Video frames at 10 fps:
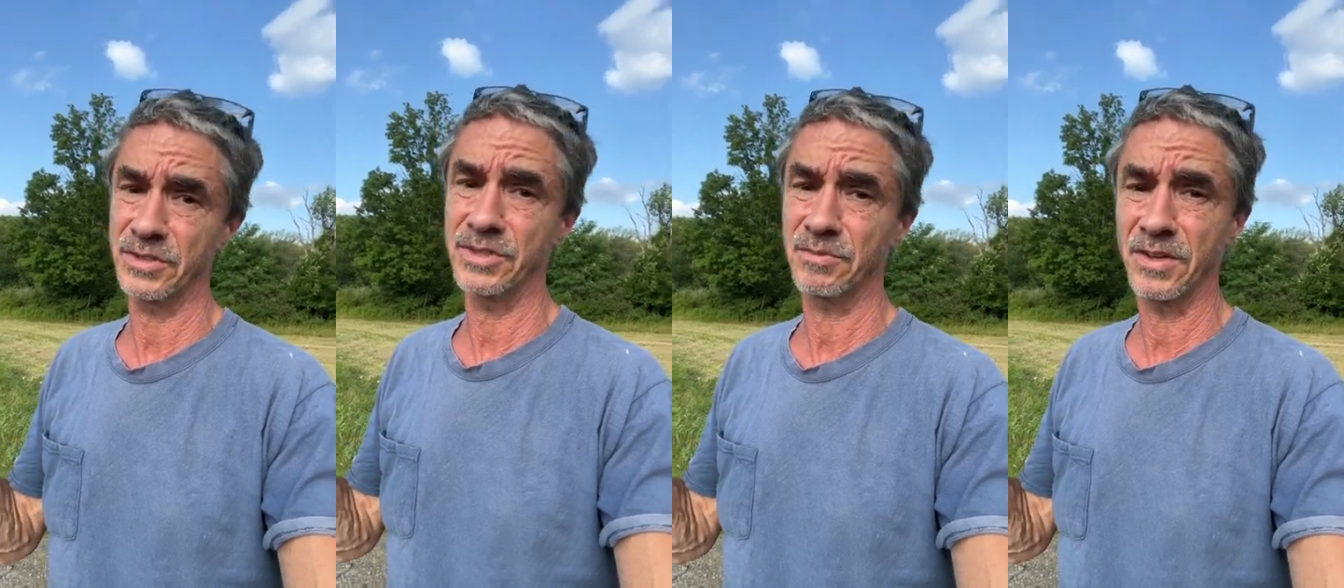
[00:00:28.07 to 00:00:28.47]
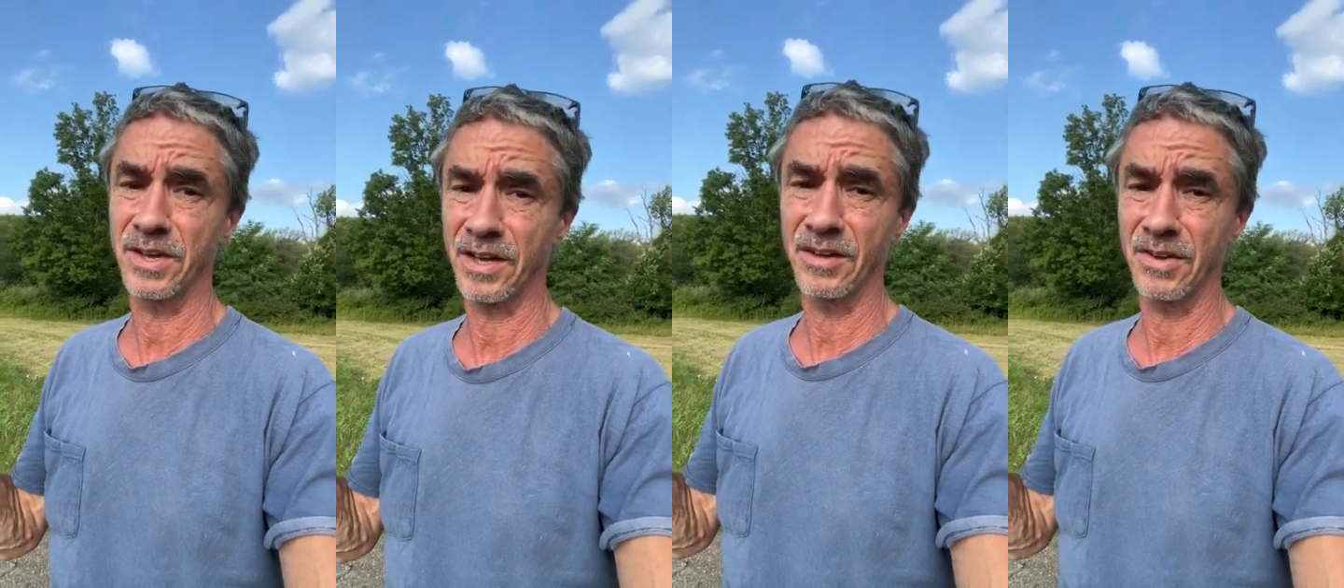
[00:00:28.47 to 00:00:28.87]
which is
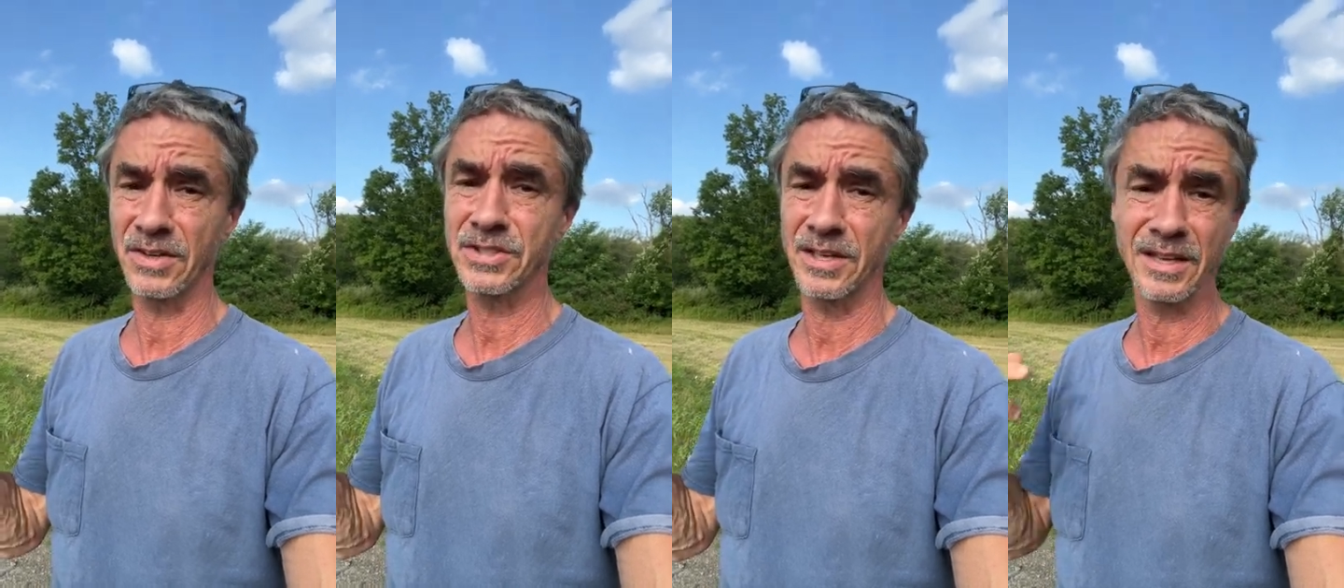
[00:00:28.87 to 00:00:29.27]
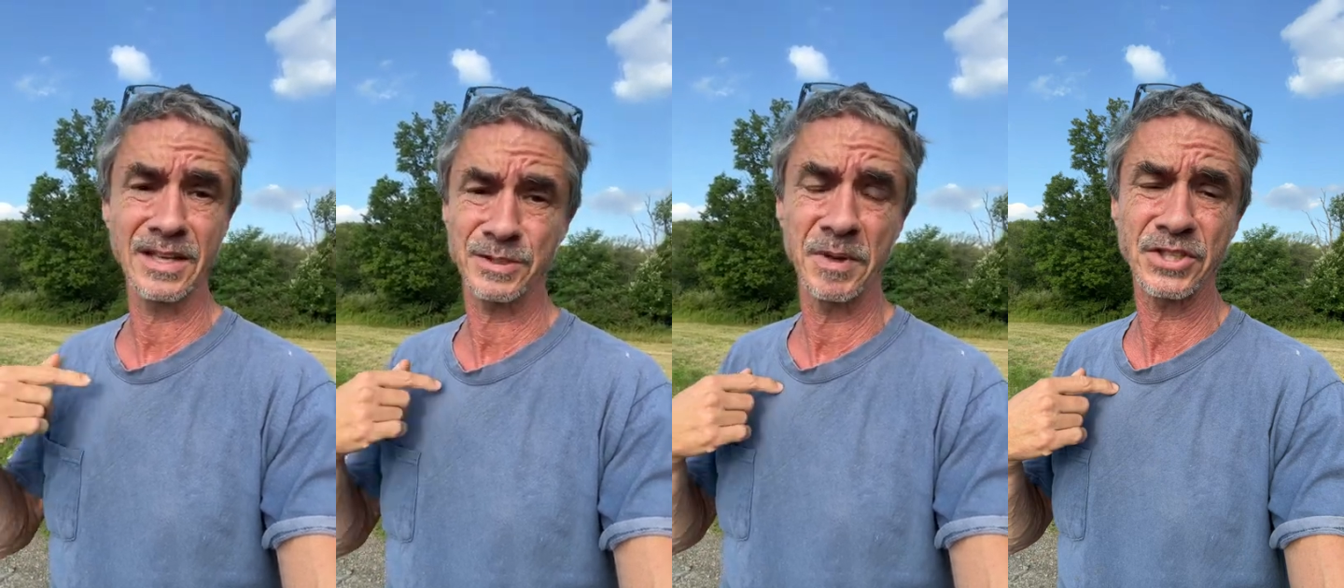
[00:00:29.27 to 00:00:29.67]
ridiculous. And
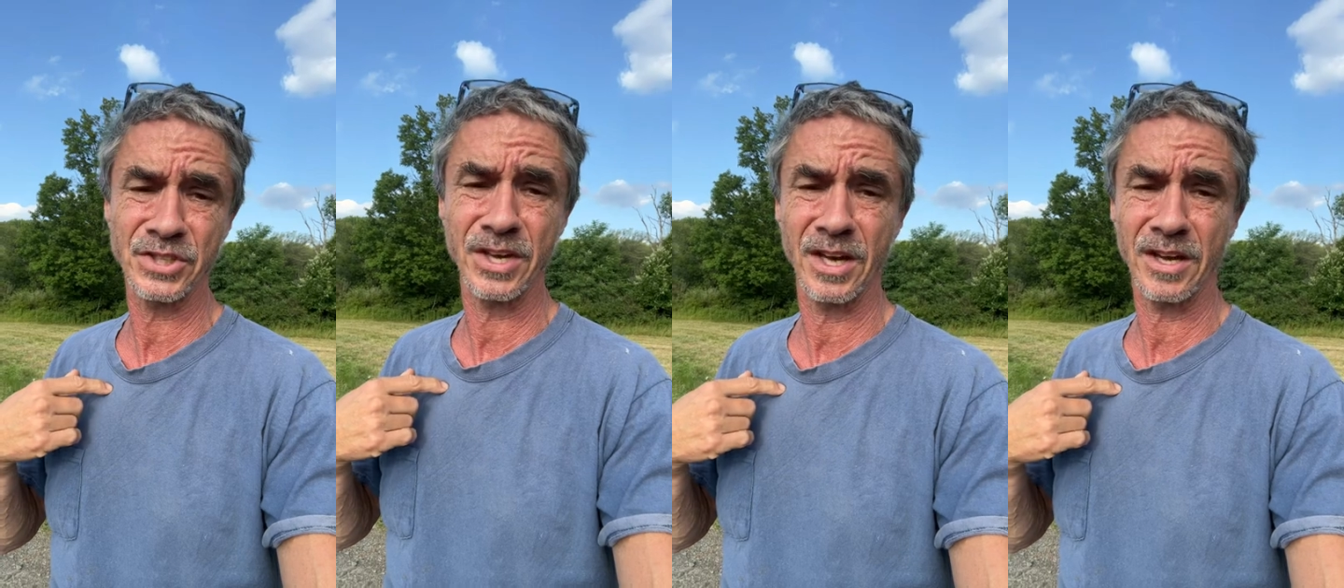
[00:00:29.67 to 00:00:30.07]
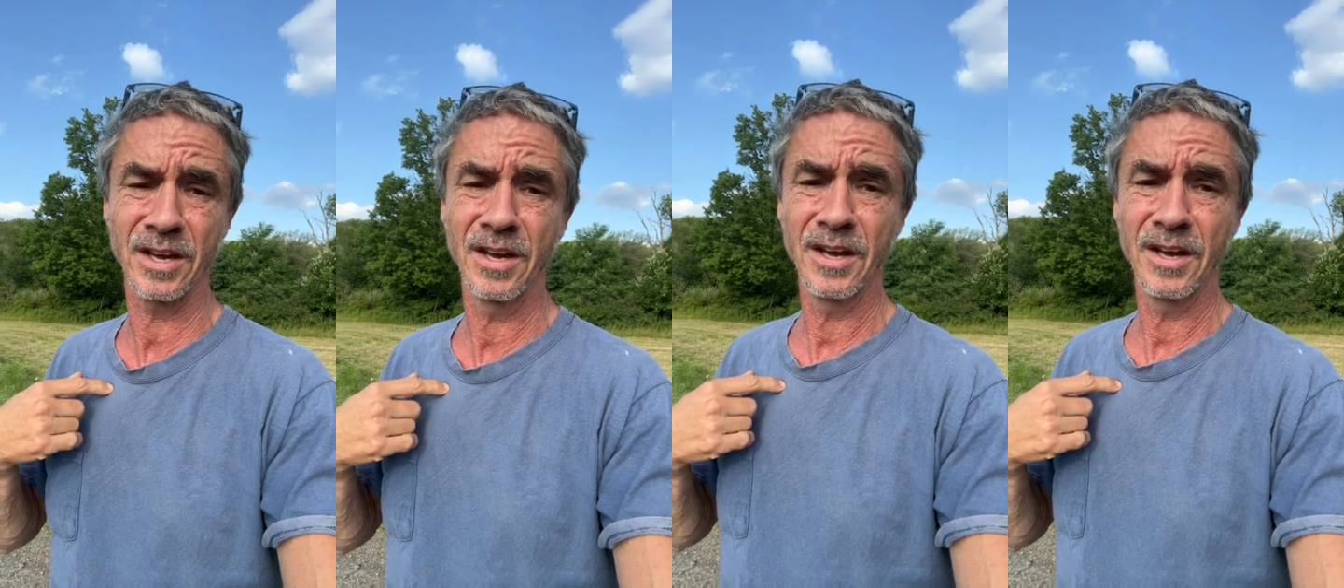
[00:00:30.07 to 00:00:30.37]
that's my shtick.